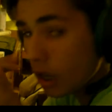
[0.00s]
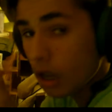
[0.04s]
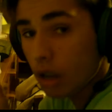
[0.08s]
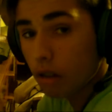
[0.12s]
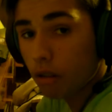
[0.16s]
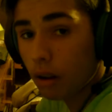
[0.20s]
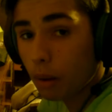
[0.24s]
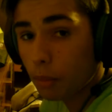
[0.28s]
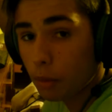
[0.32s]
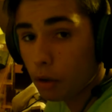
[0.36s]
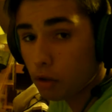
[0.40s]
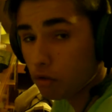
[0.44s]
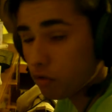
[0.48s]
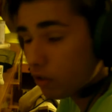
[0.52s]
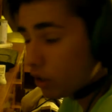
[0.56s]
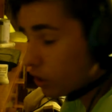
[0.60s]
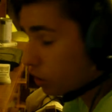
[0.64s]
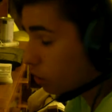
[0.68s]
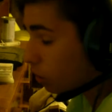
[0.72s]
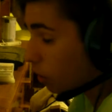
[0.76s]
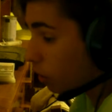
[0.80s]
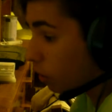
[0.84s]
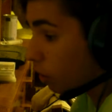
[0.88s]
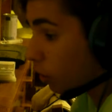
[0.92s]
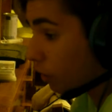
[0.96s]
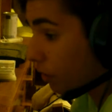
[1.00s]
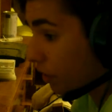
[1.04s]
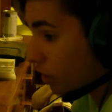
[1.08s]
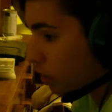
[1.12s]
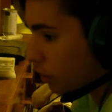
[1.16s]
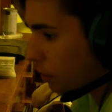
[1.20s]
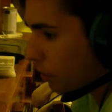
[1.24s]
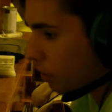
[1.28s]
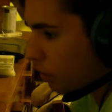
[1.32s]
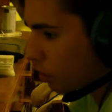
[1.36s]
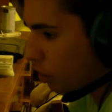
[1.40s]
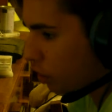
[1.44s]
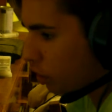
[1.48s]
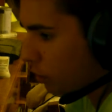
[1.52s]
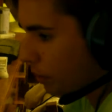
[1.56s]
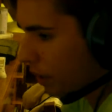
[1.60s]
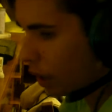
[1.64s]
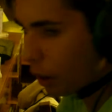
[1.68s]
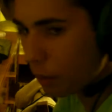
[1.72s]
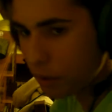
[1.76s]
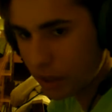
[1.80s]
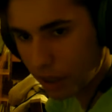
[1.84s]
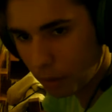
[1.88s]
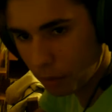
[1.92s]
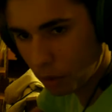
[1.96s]
Well, I'm not really sure how long this video's going to
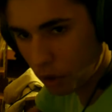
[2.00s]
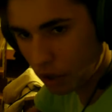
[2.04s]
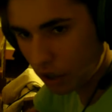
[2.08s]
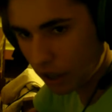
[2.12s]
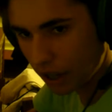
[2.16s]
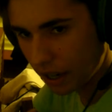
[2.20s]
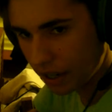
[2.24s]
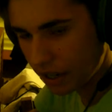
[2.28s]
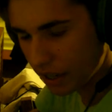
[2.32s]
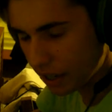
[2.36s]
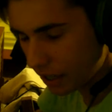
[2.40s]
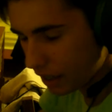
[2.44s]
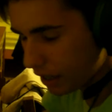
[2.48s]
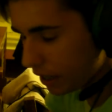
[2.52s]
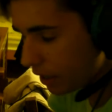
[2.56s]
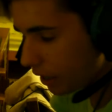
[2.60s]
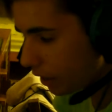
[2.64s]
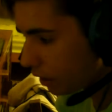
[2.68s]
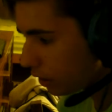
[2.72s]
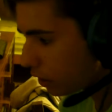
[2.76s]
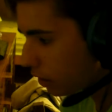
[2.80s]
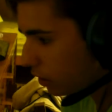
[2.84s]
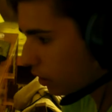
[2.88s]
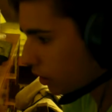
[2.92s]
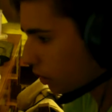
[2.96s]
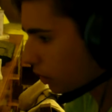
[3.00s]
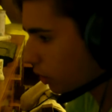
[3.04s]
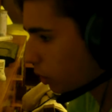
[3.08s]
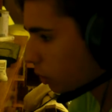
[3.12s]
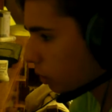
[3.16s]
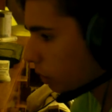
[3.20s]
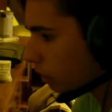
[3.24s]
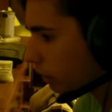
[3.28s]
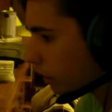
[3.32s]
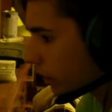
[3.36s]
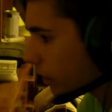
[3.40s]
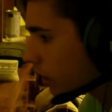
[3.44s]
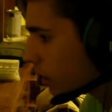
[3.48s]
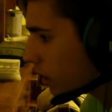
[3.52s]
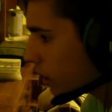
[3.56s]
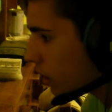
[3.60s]
be. Obviously, I'm not going to end it here. Don't worry.